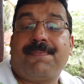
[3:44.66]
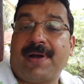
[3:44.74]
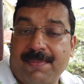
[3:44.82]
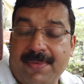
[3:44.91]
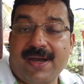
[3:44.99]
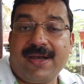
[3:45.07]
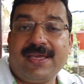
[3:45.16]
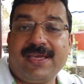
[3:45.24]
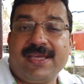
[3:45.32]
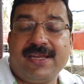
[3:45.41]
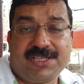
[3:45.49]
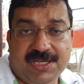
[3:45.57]
Primarily,
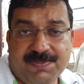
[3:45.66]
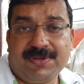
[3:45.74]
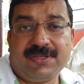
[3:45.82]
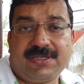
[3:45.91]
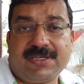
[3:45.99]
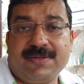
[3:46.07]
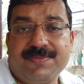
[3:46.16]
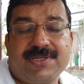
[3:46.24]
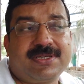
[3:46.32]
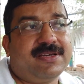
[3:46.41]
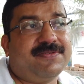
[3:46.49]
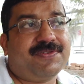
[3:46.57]
in simple
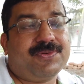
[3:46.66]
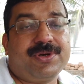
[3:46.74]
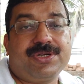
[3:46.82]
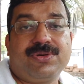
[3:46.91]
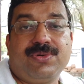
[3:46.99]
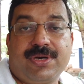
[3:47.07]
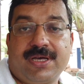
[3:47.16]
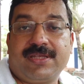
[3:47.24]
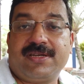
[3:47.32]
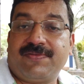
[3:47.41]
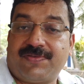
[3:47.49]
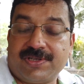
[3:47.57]
terms, if we were to look at
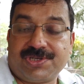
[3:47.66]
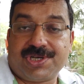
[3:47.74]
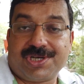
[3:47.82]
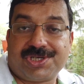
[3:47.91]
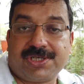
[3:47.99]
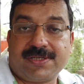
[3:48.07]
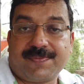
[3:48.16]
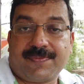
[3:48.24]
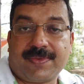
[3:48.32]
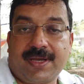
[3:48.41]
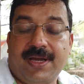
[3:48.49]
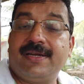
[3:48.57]
the differentiation,
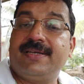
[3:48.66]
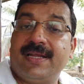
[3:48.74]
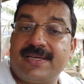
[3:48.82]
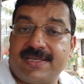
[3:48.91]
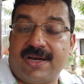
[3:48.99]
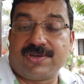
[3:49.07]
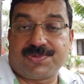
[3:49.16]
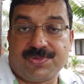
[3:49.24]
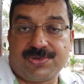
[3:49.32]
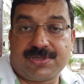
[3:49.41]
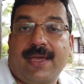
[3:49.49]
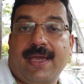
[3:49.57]
a deluxe
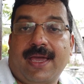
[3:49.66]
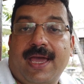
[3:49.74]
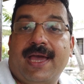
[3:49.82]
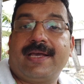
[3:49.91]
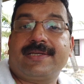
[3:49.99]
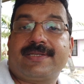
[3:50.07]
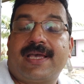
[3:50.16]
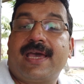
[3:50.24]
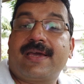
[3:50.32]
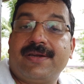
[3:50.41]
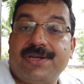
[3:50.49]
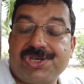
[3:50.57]
houseboat has
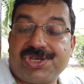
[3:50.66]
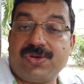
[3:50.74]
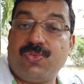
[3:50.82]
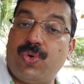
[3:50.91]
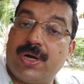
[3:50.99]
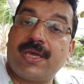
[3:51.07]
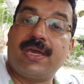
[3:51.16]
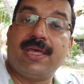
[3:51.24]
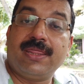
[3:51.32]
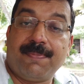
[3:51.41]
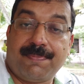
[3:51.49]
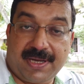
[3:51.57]
air conditioning working
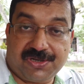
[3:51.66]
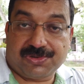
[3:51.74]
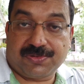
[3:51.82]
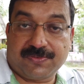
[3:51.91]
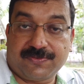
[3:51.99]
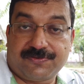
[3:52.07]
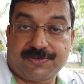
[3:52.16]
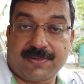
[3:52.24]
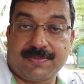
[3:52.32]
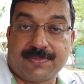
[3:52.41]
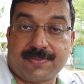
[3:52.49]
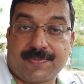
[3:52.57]
in the bedroom
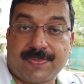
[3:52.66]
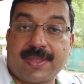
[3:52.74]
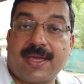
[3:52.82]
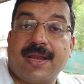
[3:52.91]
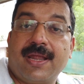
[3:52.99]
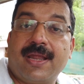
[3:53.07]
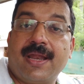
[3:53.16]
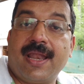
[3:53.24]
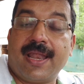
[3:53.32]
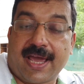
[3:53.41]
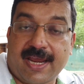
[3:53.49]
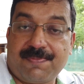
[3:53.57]
from
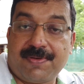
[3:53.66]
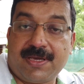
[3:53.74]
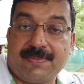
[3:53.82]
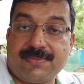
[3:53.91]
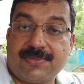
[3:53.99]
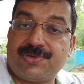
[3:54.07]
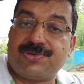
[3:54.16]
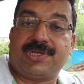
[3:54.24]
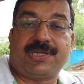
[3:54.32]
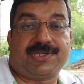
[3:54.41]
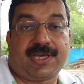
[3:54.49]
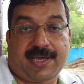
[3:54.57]
9 p.m. to
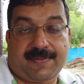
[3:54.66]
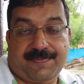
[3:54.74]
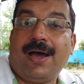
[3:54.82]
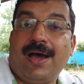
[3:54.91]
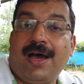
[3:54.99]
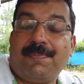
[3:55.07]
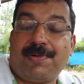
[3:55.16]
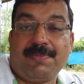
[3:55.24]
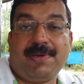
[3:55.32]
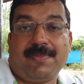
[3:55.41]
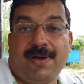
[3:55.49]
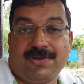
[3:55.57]
6 a.m. A
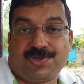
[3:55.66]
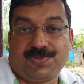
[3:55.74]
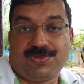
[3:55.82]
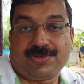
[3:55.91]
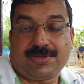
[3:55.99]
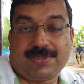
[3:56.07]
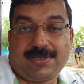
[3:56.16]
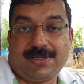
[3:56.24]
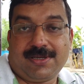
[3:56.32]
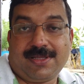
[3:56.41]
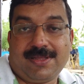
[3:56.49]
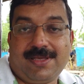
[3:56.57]
premium houseboat,
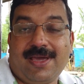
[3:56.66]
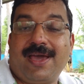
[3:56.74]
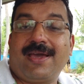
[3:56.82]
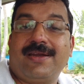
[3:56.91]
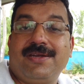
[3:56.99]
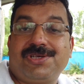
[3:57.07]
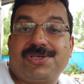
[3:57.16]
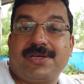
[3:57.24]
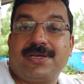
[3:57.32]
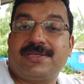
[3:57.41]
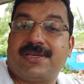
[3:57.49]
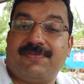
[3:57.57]
the air
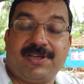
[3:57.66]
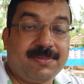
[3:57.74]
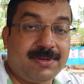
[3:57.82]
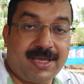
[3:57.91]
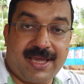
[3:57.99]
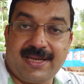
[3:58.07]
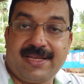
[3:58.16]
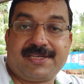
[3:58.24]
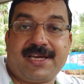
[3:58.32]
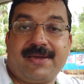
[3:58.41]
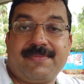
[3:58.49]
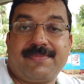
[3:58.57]
conditioning is available
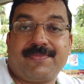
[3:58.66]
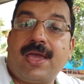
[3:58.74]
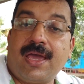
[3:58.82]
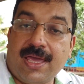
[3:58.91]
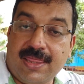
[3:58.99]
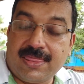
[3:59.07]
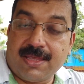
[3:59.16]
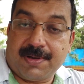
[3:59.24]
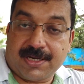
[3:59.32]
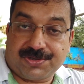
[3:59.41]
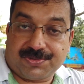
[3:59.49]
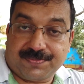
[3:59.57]
anytime in the
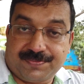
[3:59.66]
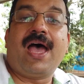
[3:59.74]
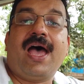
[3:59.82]
bedroom.